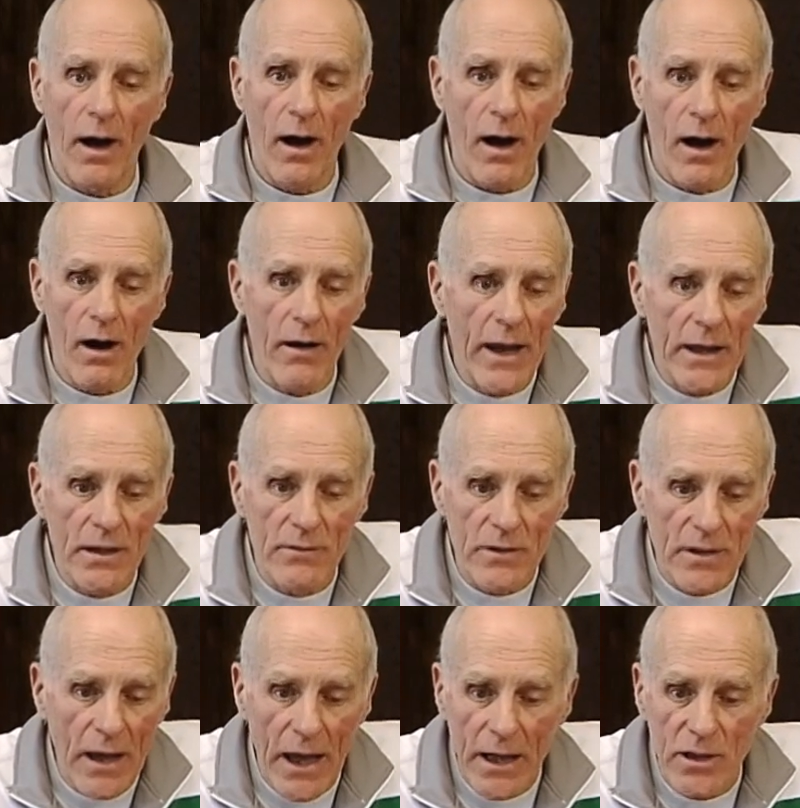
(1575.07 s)
our angle of
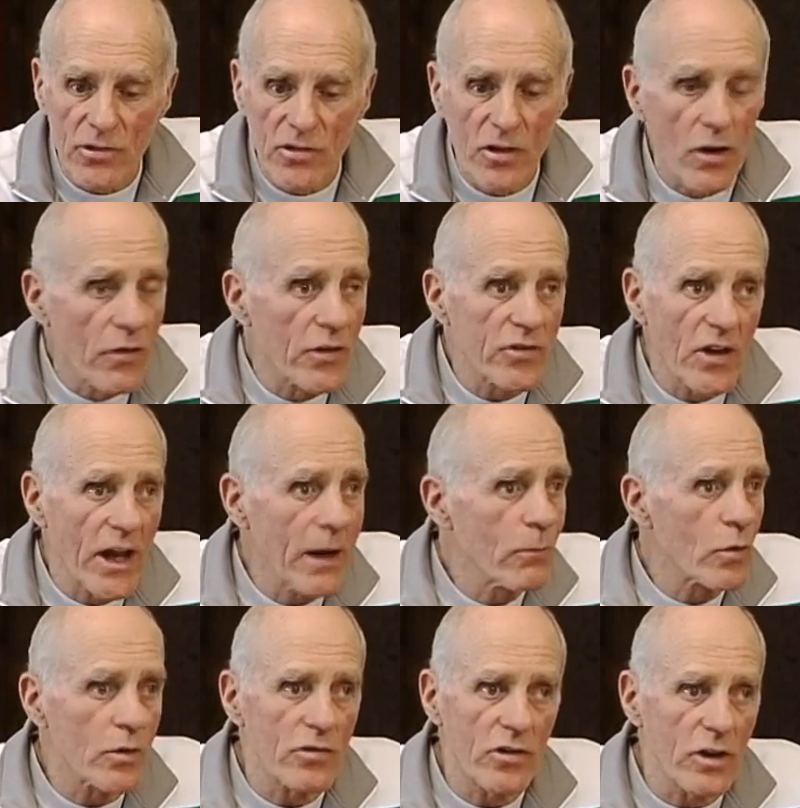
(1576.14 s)
attack is still the same.
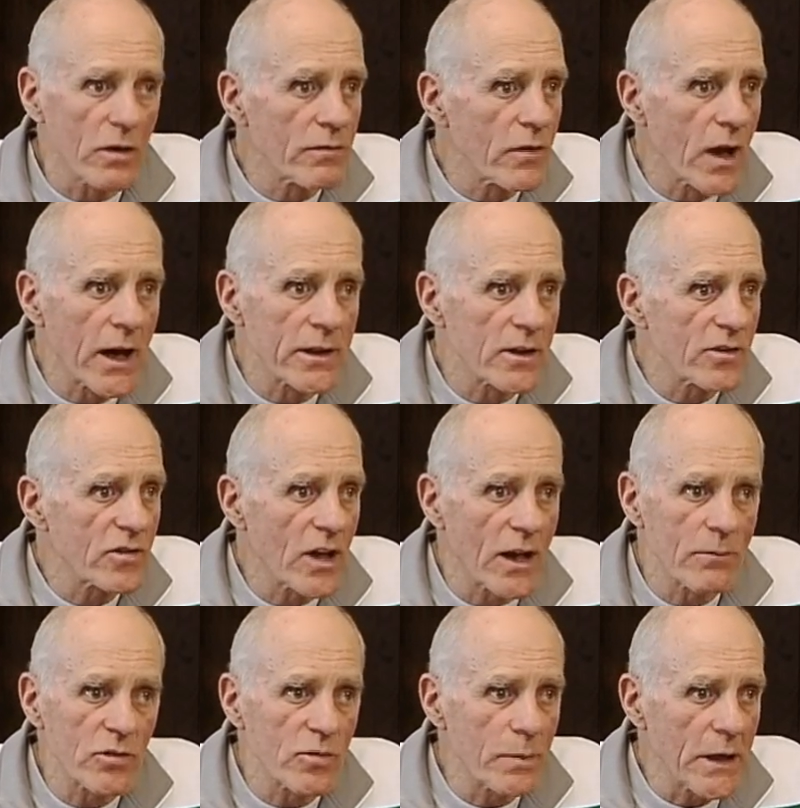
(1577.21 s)
We're still flying the
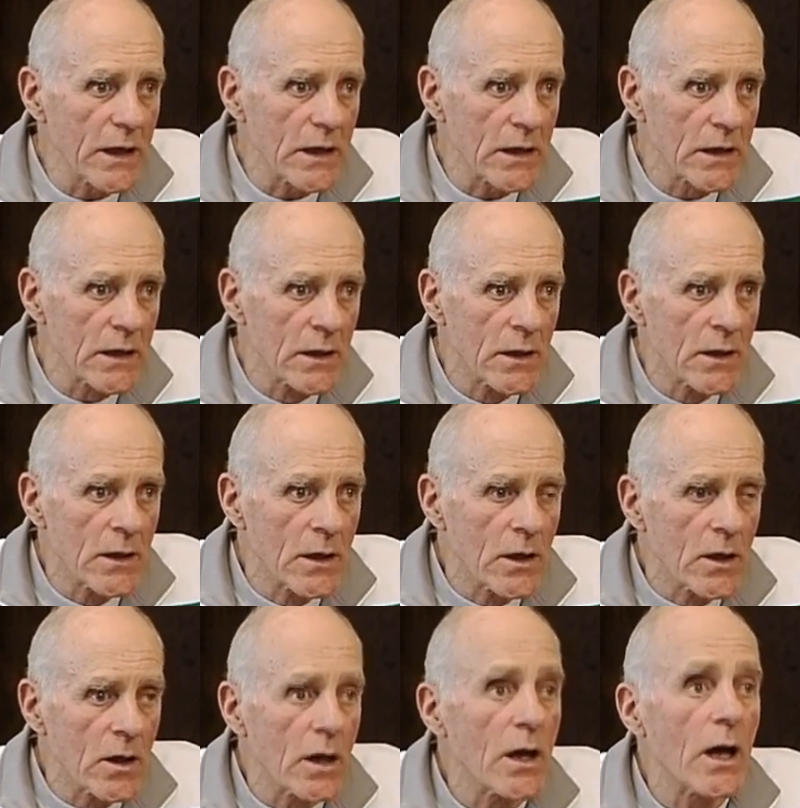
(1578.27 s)
same speed,
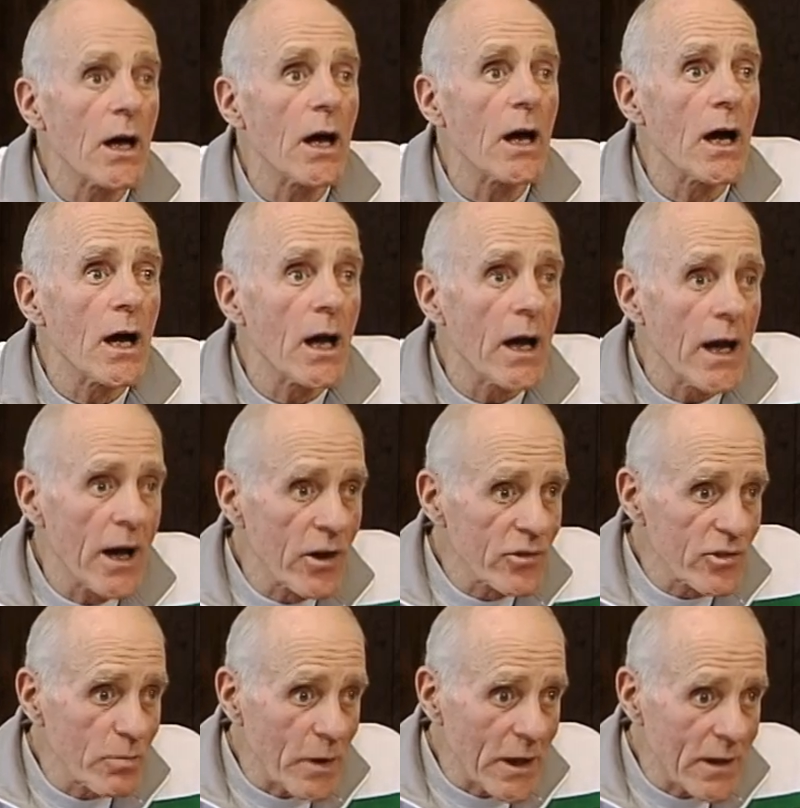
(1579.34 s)

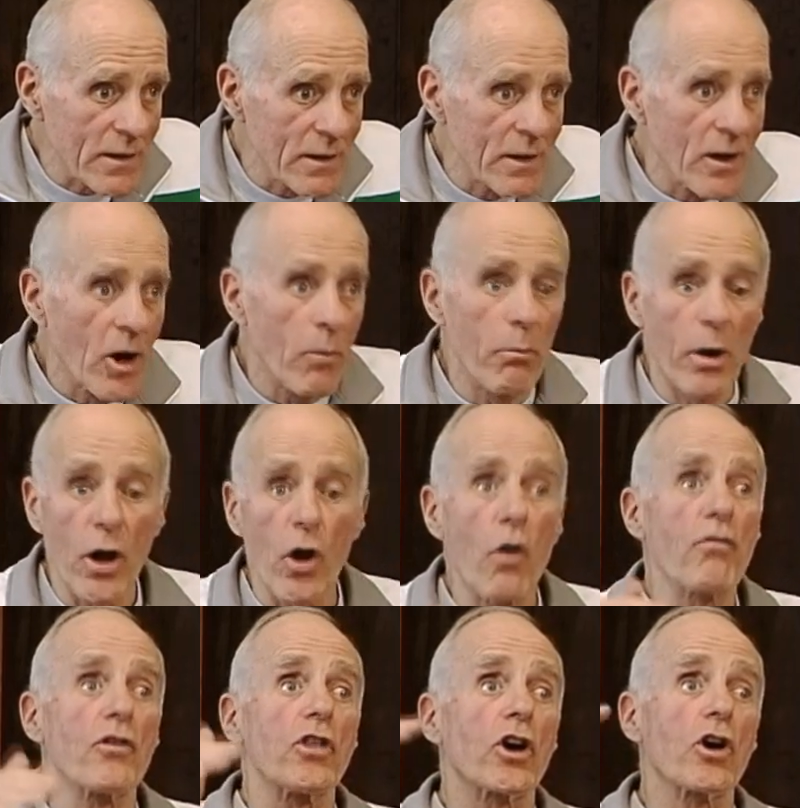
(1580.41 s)
airspeed. But
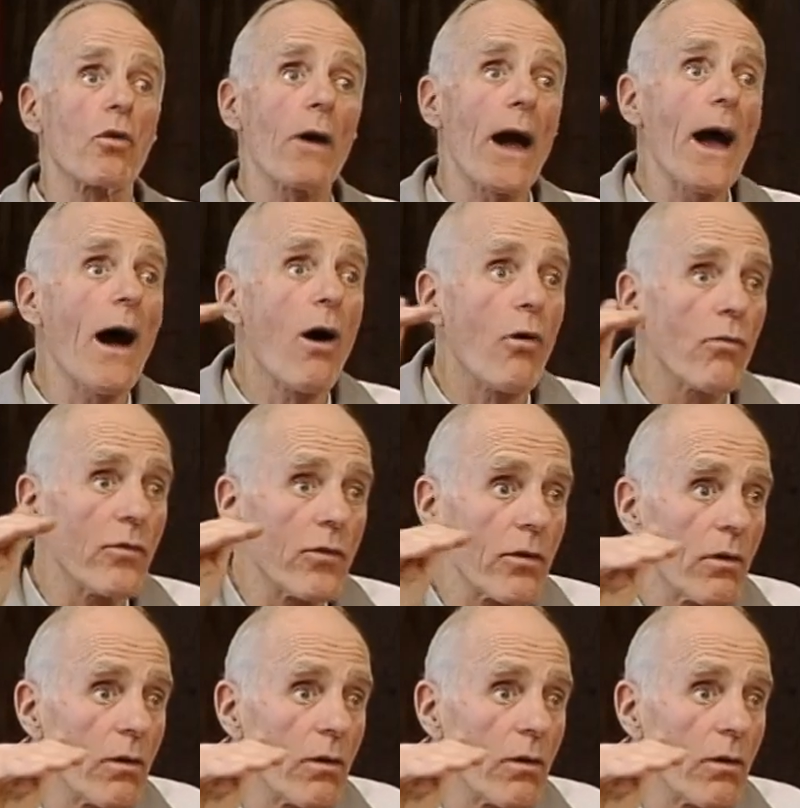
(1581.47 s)
over the ground,